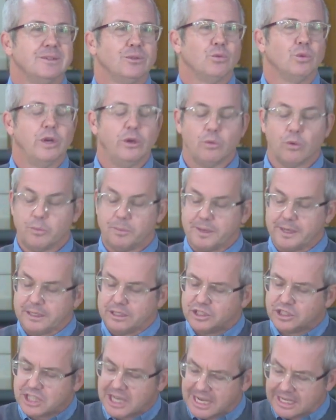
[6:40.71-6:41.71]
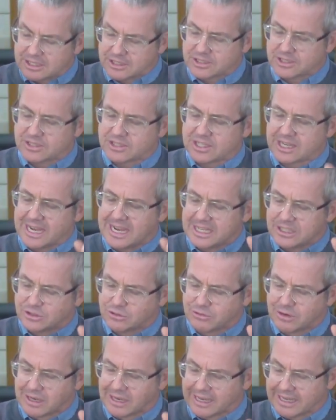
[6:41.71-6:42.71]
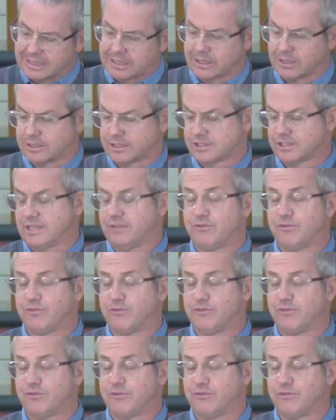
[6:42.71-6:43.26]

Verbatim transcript: We will be just as relentless.